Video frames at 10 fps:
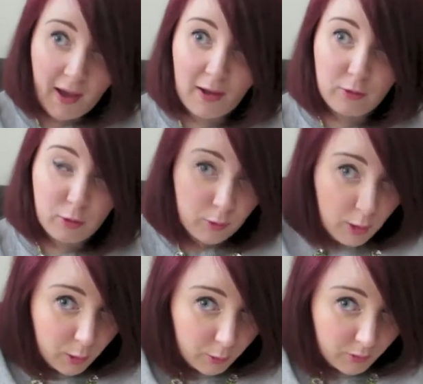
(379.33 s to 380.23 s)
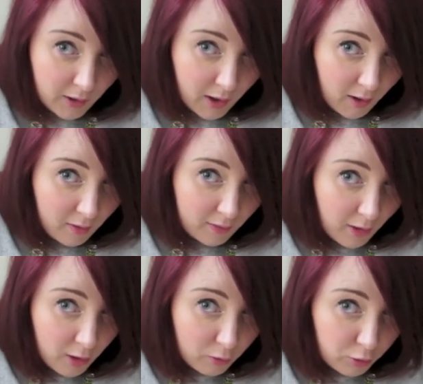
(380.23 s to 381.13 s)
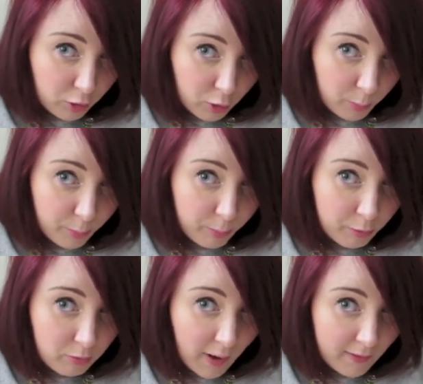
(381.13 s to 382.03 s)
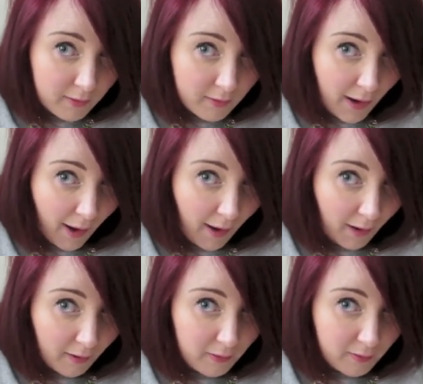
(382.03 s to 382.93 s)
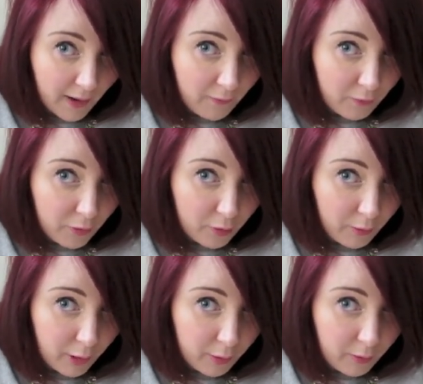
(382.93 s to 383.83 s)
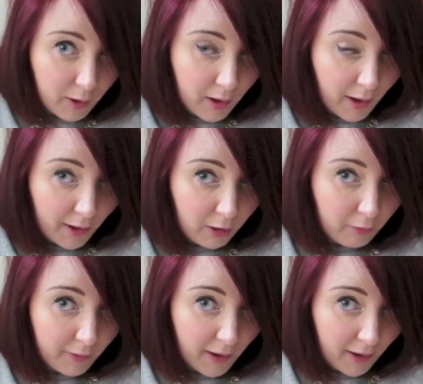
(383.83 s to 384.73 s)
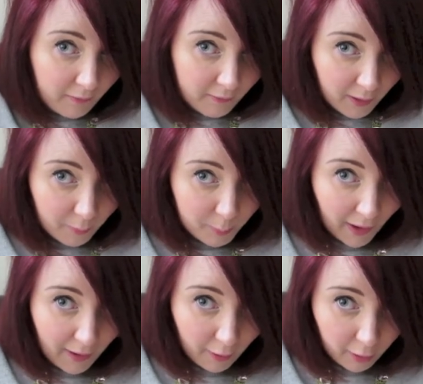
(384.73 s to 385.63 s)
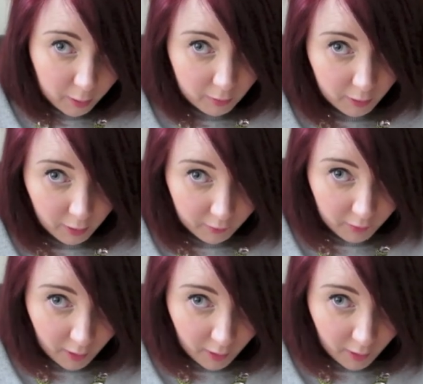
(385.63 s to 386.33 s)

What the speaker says: and you use this to press the hair down to the root and create that backcombed look.